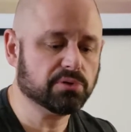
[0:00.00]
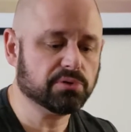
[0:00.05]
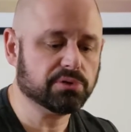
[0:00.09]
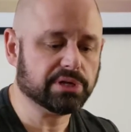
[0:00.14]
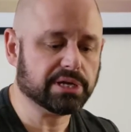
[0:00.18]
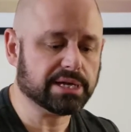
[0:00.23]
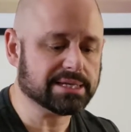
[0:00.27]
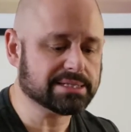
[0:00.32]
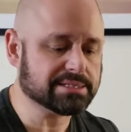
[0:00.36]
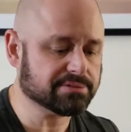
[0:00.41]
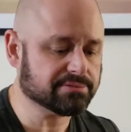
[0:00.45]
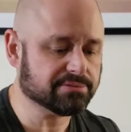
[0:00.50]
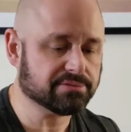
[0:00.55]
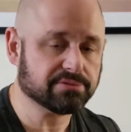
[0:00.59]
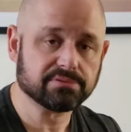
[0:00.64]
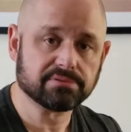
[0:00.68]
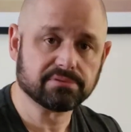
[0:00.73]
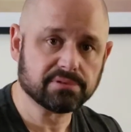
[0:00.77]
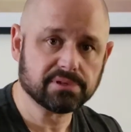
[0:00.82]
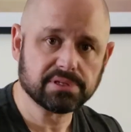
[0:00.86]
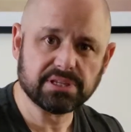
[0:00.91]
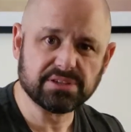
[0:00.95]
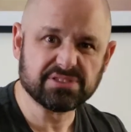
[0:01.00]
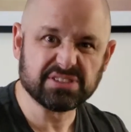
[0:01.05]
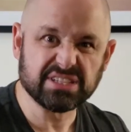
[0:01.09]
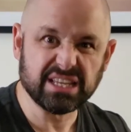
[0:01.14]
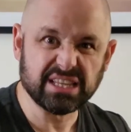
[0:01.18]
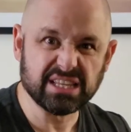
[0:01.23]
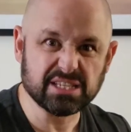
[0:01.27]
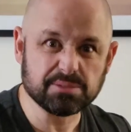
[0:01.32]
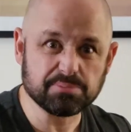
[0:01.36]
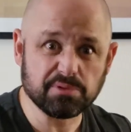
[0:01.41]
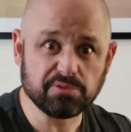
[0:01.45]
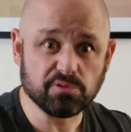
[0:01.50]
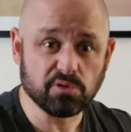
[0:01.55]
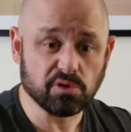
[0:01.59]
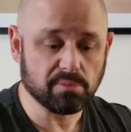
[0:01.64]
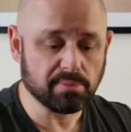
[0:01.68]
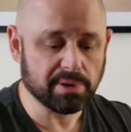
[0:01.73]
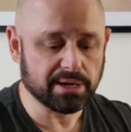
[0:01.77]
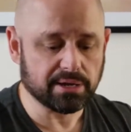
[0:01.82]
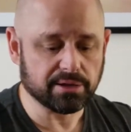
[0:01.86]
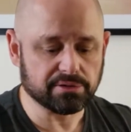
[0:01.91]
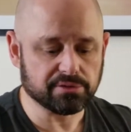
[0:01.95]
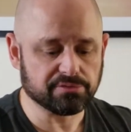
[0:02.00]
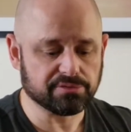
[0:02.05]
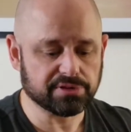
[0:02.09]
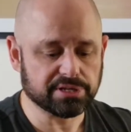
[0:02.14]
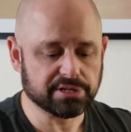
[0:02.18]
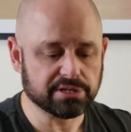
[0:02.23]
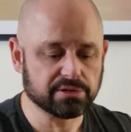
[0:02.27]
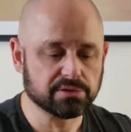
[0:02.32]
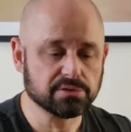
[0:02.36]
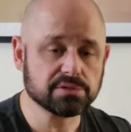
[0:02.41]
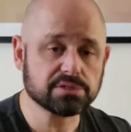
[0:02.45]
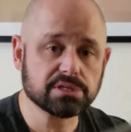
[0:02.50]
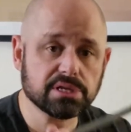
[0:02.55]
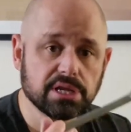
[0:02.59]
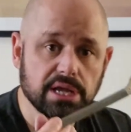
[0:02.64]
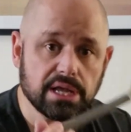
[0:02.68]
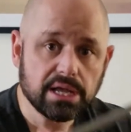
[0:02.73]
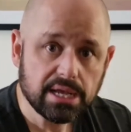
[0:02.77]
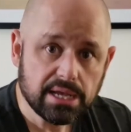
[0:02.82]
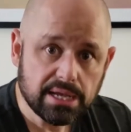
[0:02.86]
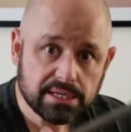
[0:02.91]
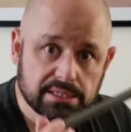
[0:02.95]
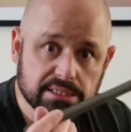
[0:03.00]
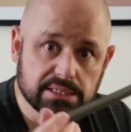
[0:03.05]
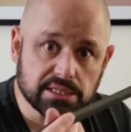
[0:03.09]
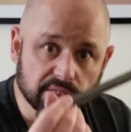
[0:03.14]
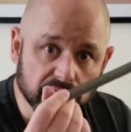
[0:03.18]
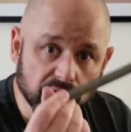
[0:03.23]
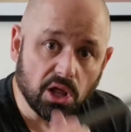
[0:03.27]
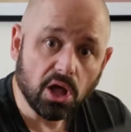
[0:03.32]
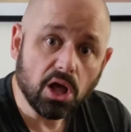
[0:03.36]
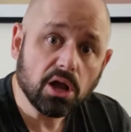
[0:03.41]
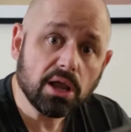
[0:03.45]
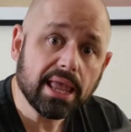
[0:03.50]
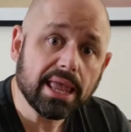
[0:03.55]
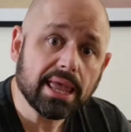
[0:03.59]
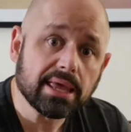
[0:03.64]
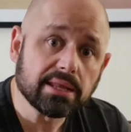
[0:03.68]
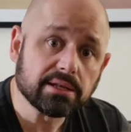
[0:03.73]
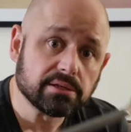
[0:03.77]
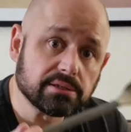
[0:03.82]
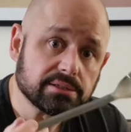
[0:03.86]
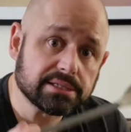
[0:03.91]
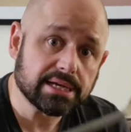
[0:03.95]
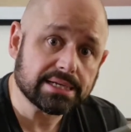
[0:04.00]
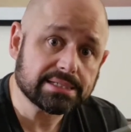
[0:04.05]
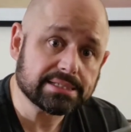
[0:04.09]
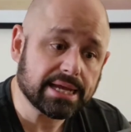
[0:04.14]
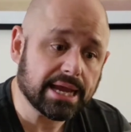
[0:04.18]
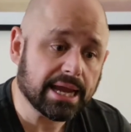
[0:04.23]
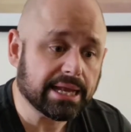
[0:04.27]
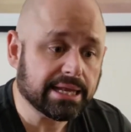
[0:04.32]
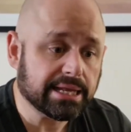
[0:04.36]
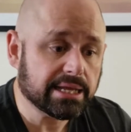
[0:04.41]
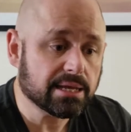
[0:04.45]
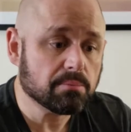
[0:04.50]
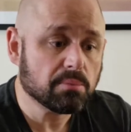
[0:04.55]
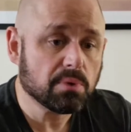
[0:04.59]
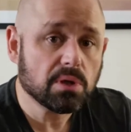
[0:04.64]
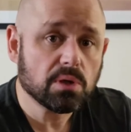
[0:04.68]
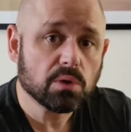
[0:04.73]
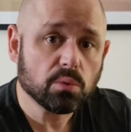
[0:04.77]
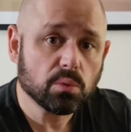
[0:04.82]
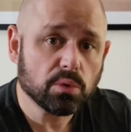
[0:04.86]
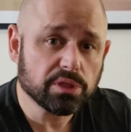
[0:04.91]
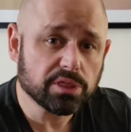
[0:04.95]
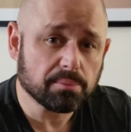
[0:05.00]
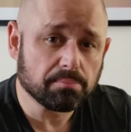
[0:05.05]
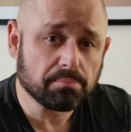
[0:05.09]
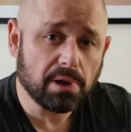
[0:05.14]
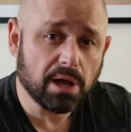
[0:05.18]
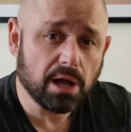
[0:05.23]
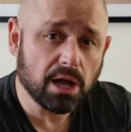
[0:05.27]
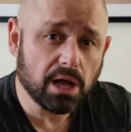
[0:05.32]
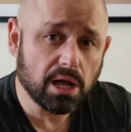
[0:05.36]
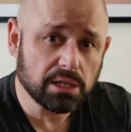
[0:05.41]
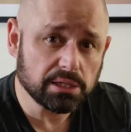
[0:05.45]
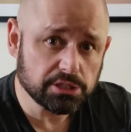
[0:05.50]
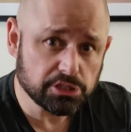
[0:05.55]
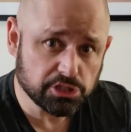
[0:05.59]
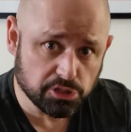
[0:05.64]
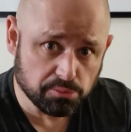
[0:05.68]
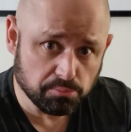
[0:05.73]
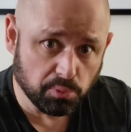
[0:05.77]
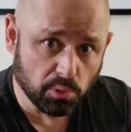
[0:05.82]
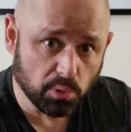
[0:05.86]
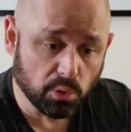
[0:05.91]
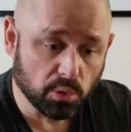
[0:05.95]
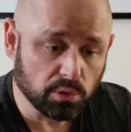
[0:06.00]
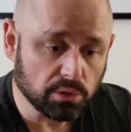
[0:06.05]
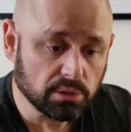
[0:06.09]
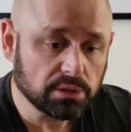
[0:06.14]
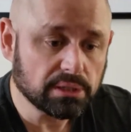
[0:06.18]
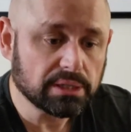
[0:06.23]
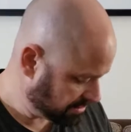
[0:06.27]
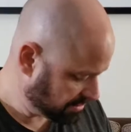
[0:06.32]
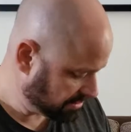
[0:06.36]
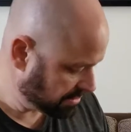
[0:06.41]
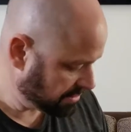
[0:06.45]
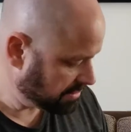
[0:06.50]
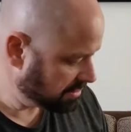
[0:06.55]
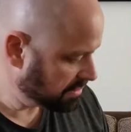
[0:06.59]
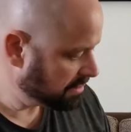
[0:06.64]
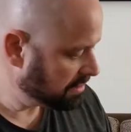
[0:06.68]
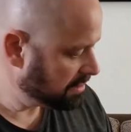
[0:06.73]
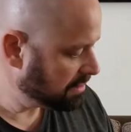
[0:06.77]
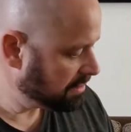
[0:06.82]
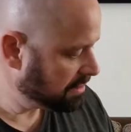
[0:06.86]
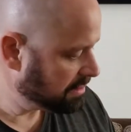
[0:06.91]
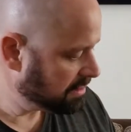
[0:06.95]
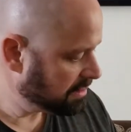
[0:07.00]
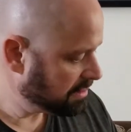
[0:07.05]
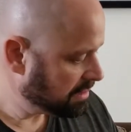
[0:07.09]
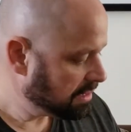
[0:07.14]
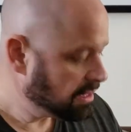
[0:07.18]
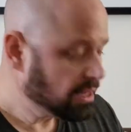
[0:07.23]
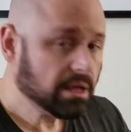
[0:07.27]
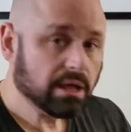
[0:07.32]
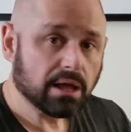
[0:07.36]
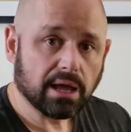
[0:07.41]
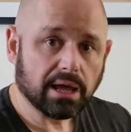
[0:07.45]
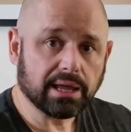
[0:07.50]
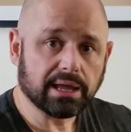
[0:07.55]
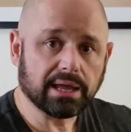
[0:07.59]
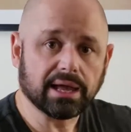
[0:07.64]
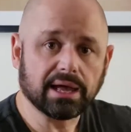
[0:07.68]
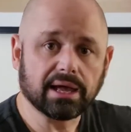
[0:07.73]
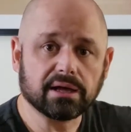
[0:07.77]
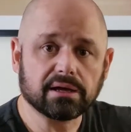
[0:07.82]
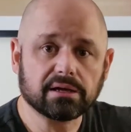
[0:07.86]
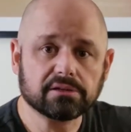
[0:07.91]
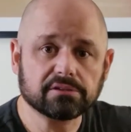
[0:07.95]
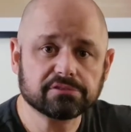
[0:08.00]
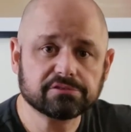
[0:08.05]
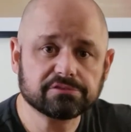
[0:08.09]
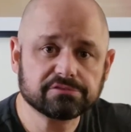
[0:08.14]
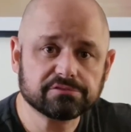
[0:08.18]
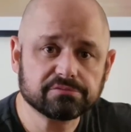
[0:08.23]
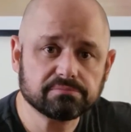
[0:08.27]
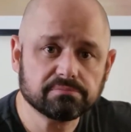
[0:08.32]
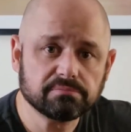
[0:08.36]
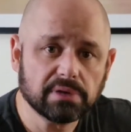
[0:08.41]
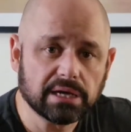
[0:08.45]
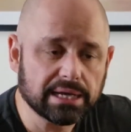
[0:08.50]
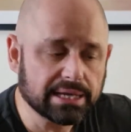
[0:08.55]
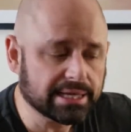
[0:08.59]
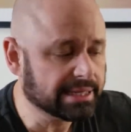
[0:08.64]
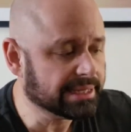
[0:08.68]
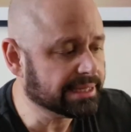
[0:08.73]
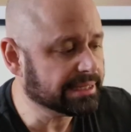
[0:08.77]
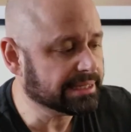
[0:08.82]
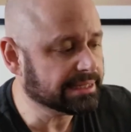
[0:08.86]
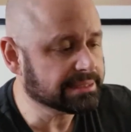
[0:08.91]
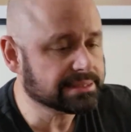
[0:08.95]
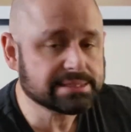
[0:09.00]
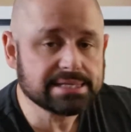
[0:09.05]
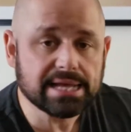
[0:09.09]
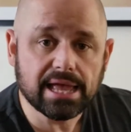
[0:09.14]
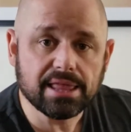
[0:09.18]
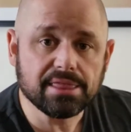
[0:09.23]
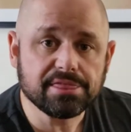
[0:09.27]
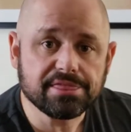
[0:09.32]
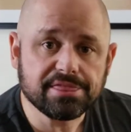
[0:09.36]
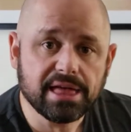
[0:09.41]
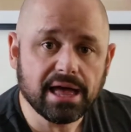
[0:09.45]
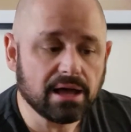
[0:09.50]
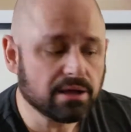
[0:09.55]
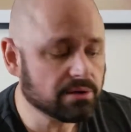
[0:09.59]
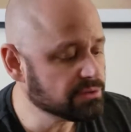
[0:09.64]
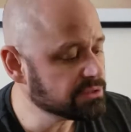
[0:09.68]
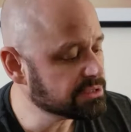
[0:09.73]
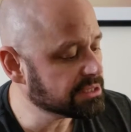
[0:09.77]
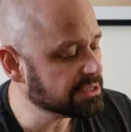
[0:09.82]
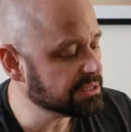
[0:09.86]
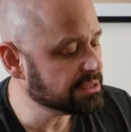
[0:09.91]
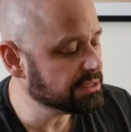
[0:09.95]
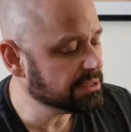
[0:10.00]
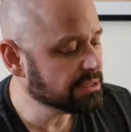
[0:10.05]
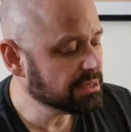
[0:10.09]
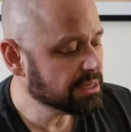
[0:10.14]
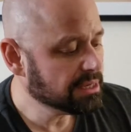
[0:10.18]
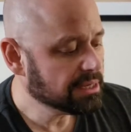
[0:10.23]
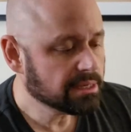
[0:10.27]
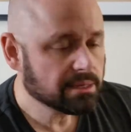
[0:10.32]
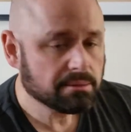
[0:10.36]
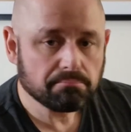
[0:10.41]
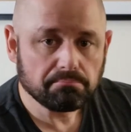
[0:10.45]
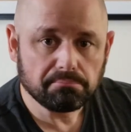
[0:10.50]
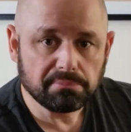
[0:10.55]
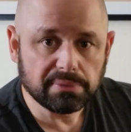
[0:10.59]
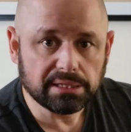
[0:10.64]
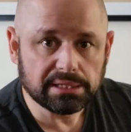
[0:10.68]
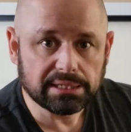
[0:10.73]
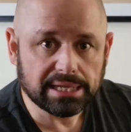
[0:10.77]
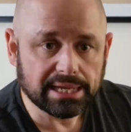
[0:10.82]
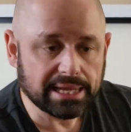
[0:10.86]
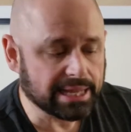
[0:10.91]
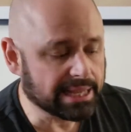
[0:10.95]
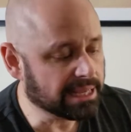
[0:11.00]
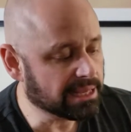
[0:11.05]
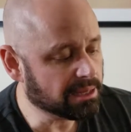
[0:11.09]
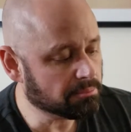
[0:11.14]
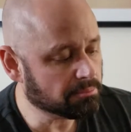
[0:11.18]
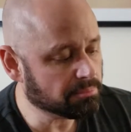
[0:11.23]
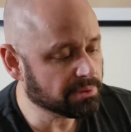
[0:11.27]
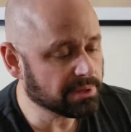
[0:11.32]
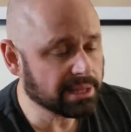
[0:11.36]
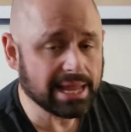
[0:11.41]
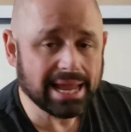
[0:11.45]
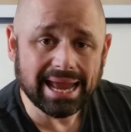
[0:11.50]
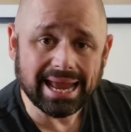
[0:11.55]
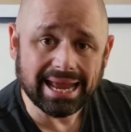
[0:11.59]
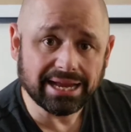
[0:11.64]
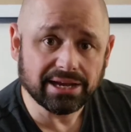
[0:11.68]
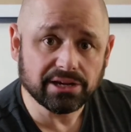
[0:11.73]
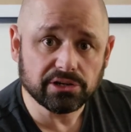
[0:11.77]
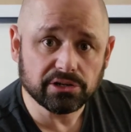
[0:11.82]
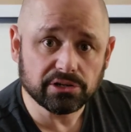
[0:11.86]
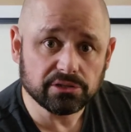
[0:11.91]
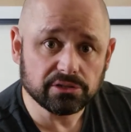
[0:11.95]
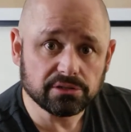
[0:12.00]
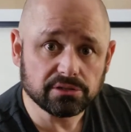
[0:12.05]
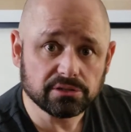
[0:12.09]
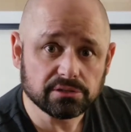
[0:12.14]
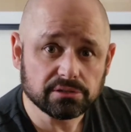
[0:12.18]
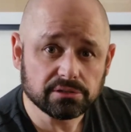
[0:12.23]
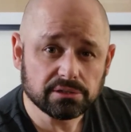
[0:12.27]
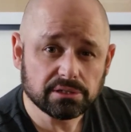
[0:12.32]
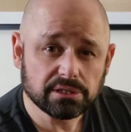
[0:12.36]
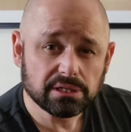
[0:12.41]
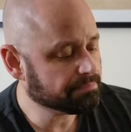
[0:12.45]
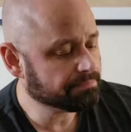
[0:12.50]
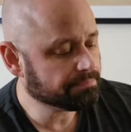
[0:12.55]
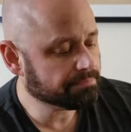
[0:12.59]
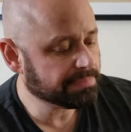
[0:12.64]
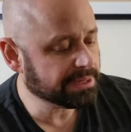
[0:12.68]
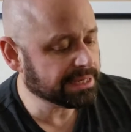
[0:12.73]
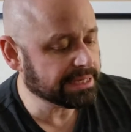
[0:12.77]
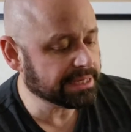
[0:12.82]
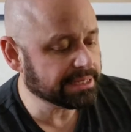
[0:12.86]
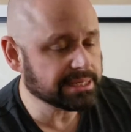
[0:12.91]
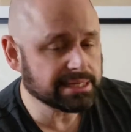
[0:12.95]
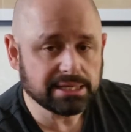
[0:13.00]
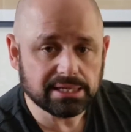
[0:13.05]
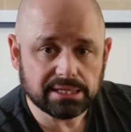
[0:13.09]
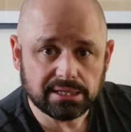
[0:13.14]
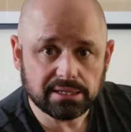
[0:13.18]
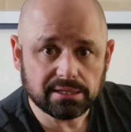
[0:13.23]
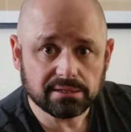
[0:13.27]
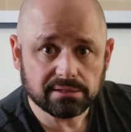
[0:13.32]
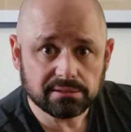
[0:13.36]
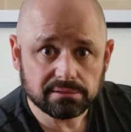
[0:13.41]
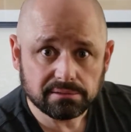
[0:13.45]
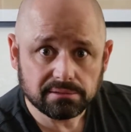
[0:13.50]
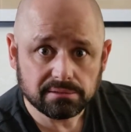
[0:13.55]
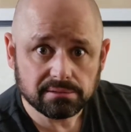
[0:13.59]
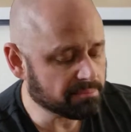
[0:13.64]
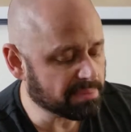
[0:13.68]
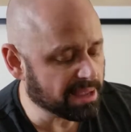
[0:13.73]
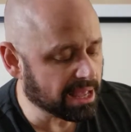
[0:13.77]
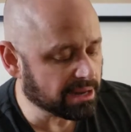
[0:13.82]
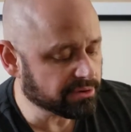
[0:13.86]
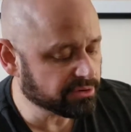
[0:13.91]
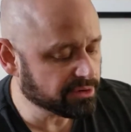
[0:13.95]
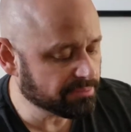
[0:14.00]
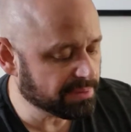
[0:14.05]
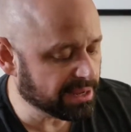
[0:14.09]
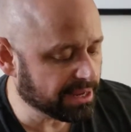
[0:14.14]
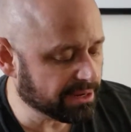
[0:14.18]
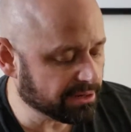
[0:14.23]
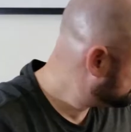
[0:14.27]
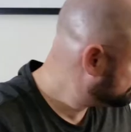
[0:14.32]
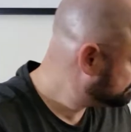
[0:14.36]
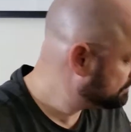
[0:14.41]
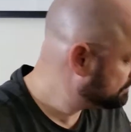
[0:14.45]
You've seen this before in my other videos. It's the long handled titanium with the polished bowl. I have a 10,000 milliamp Anchor PD battery bank.